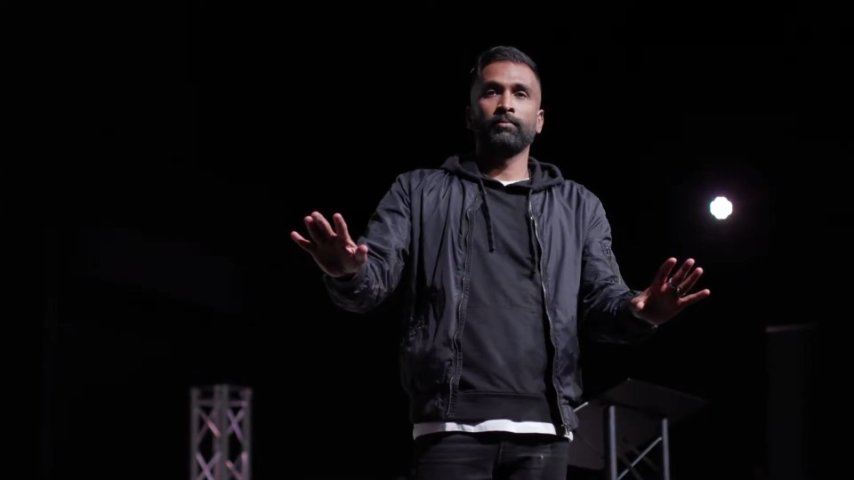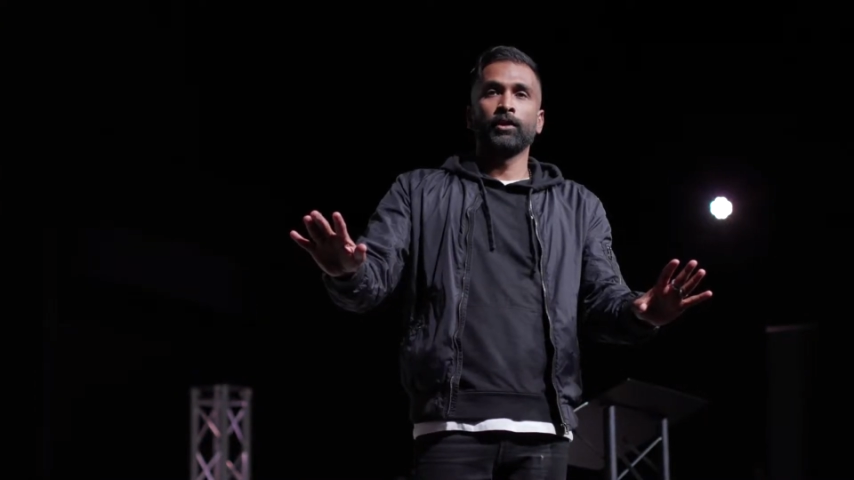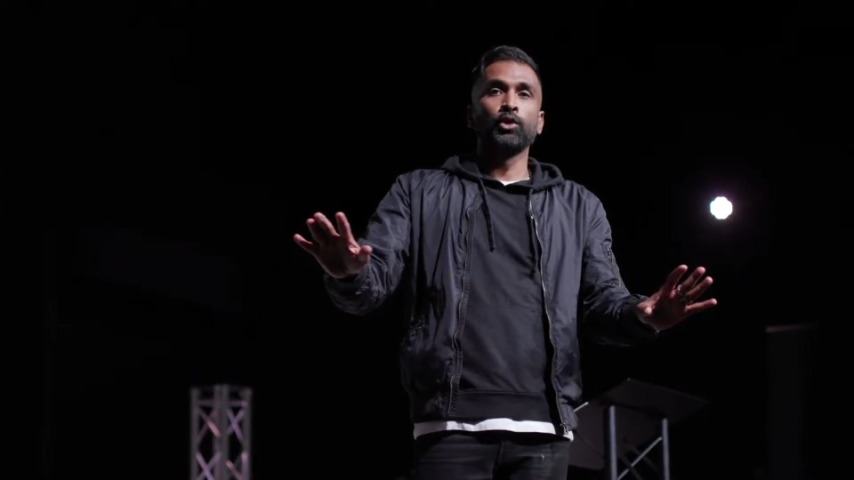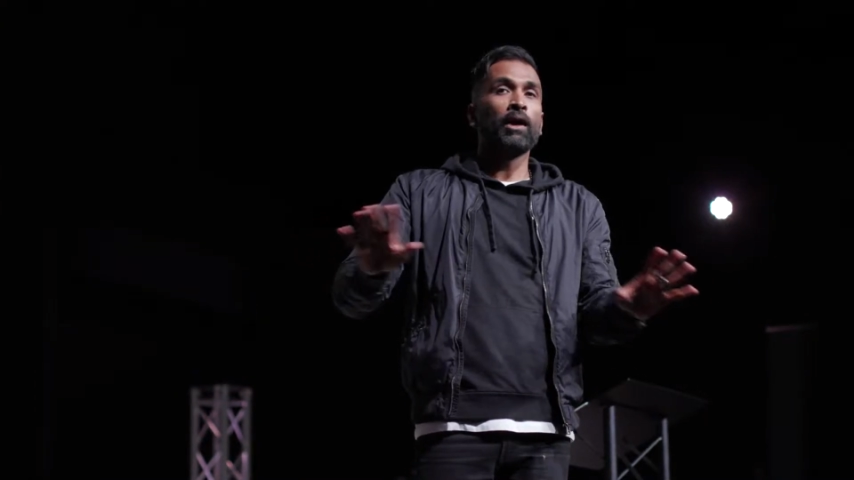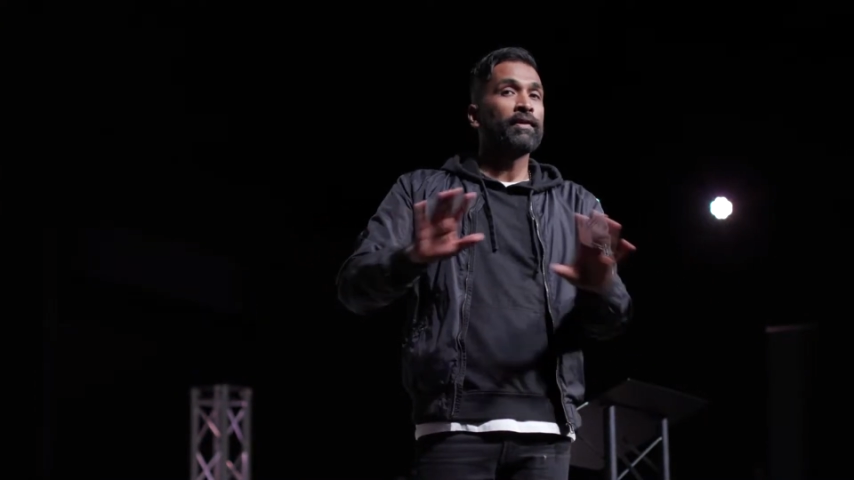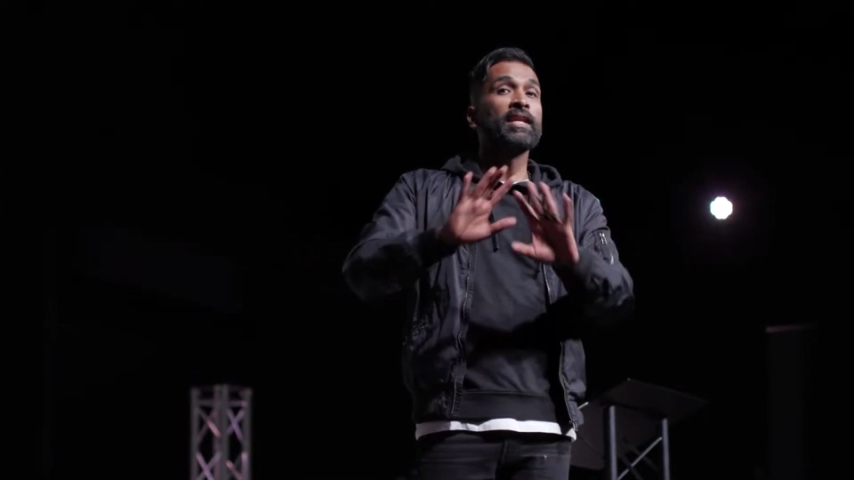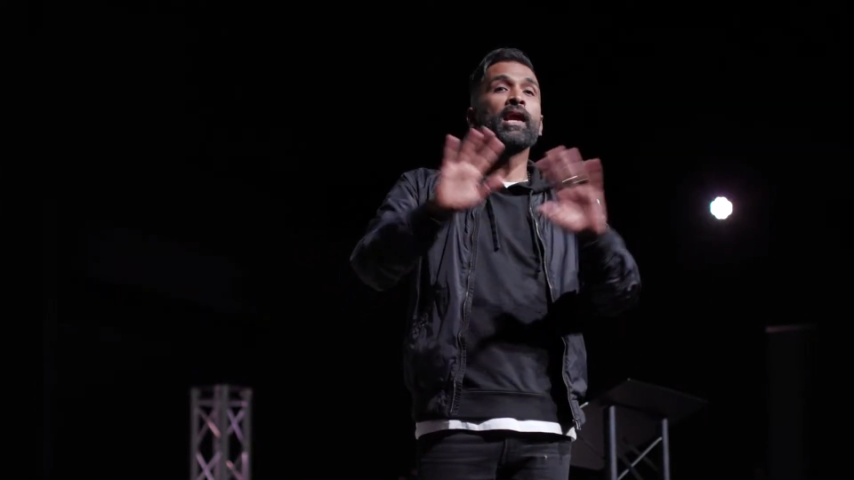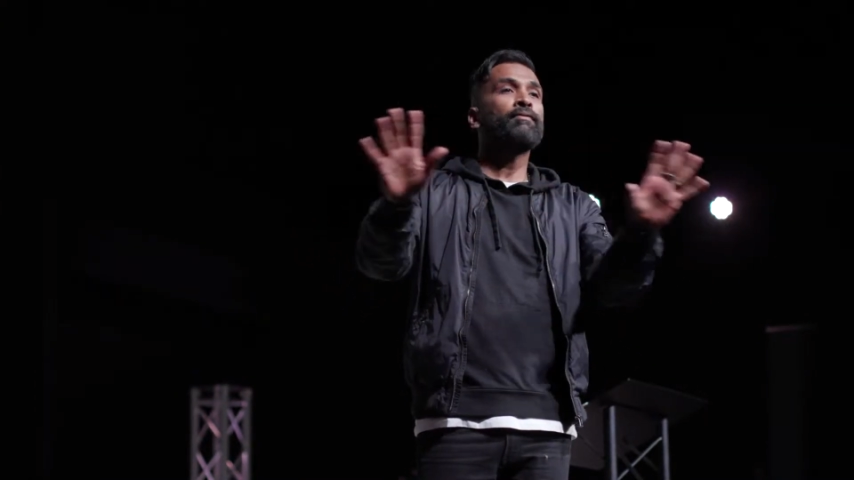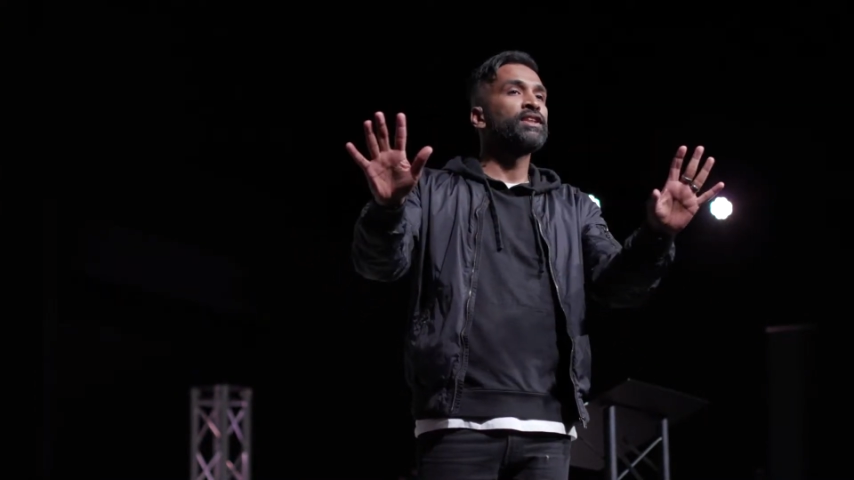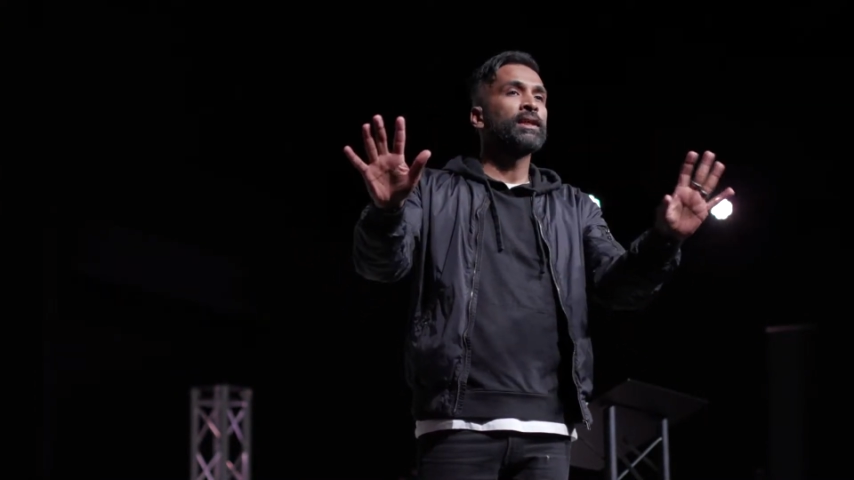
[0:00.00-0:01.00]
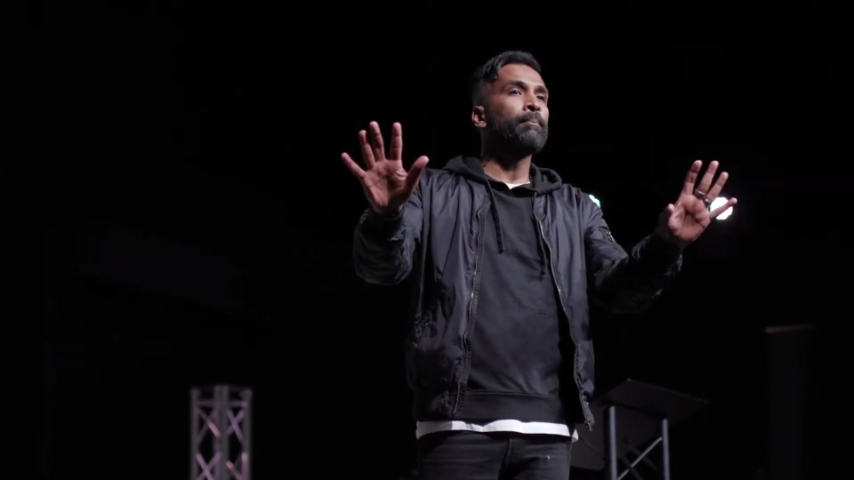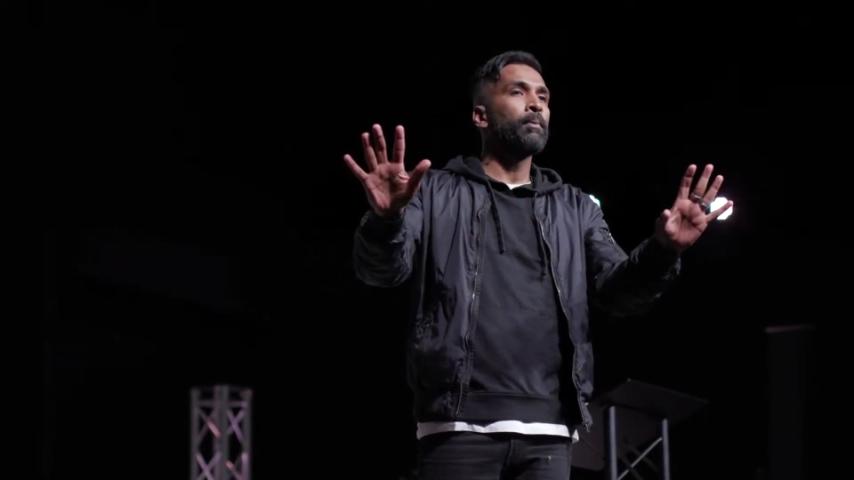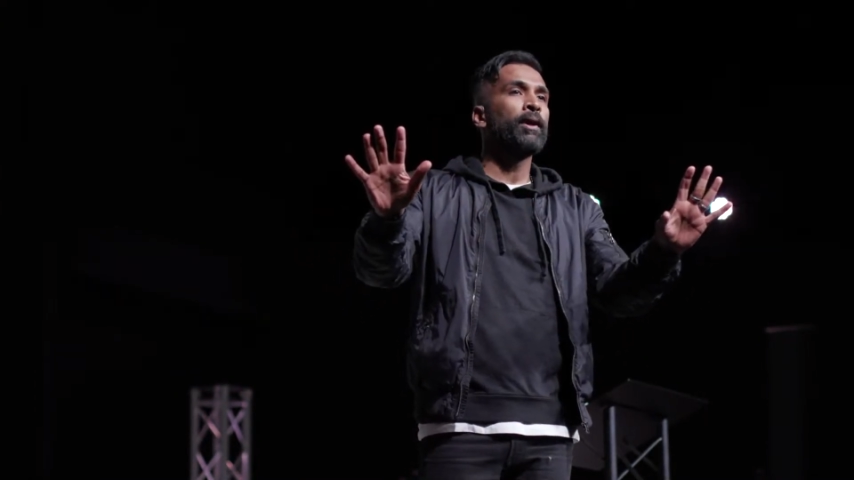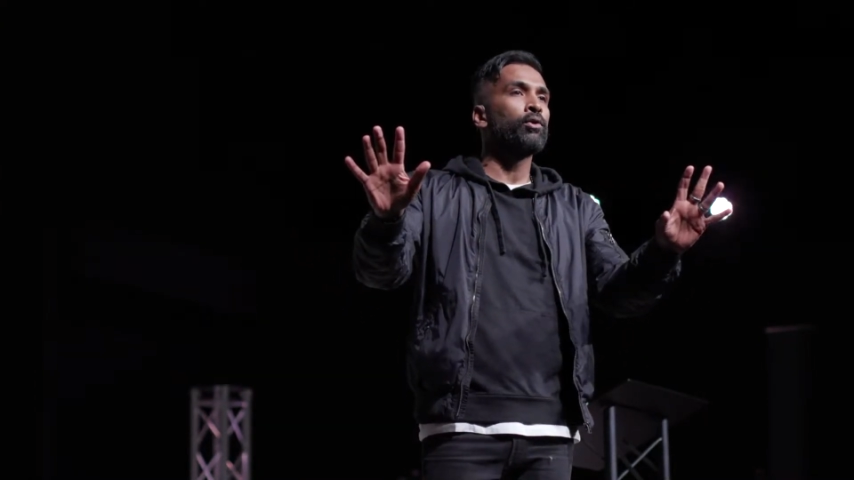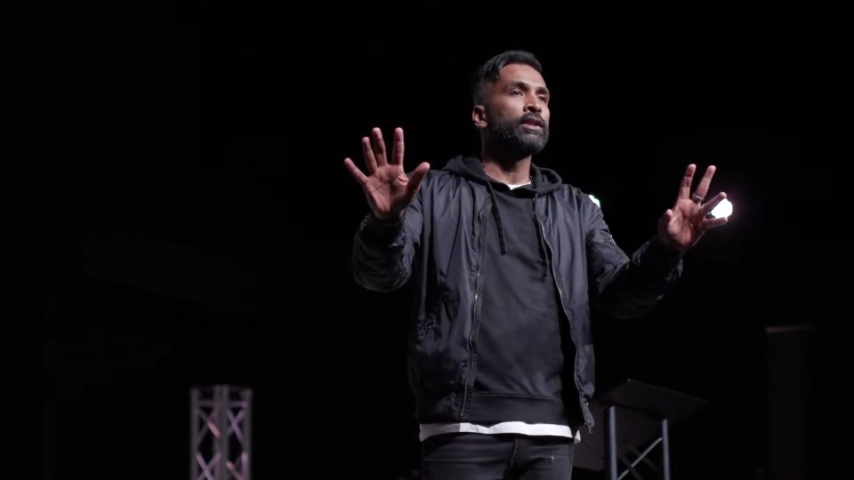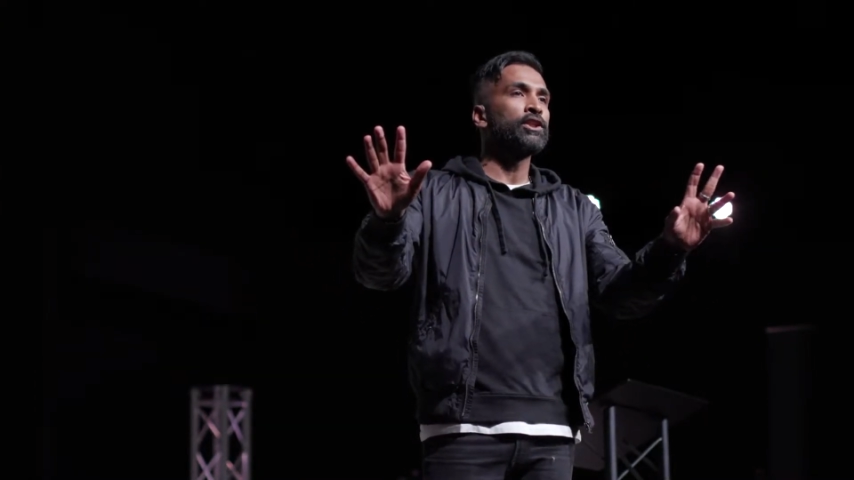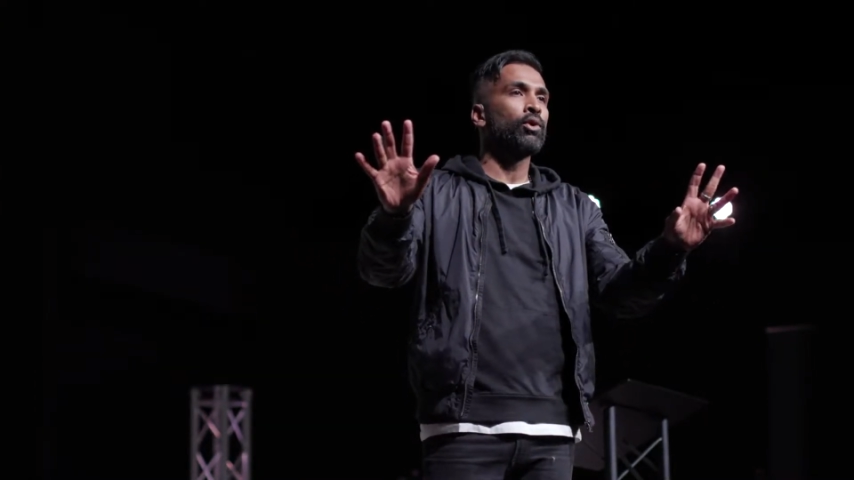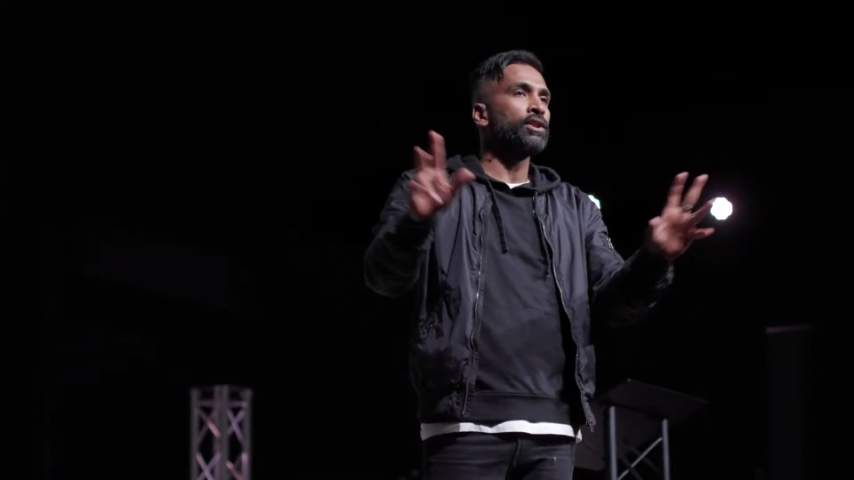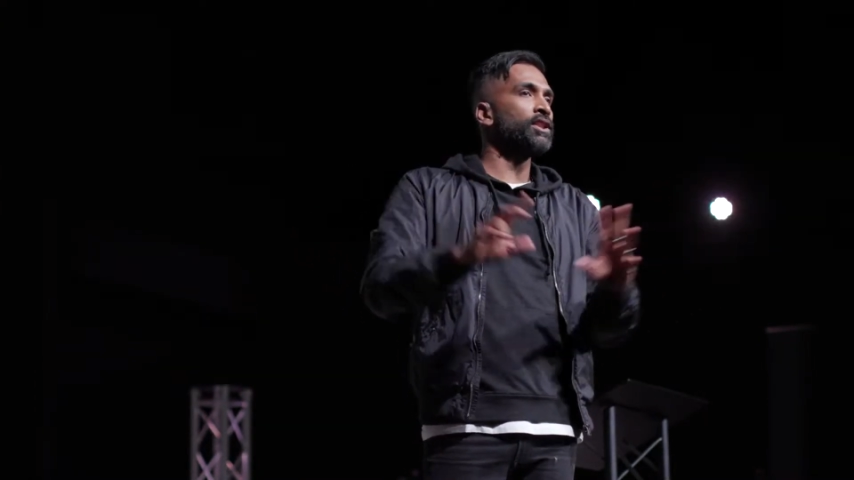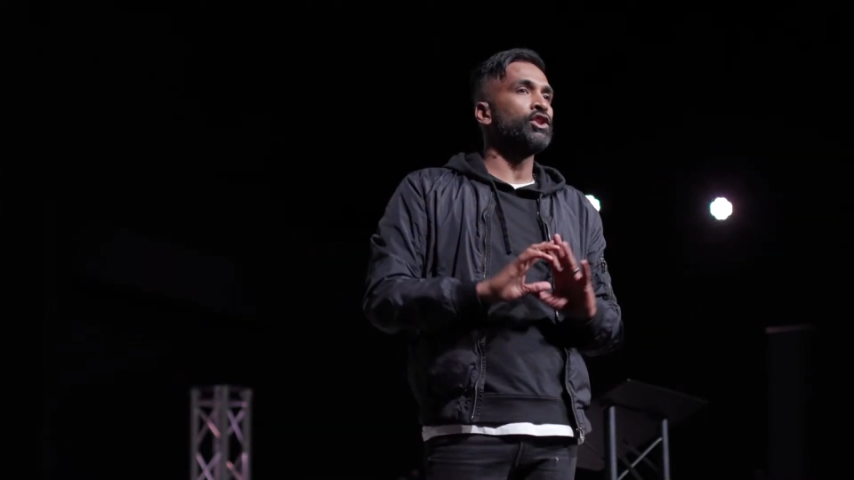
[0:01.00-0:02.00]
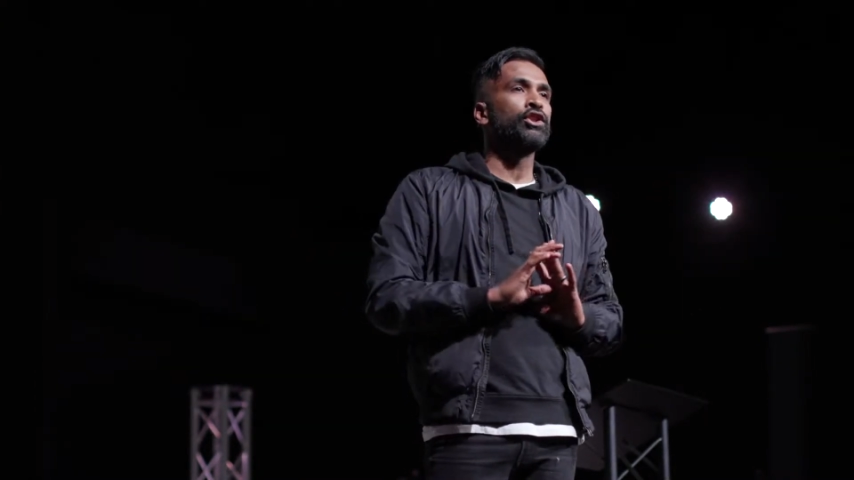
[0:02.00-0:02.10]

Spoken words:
You have enough supplemental resources,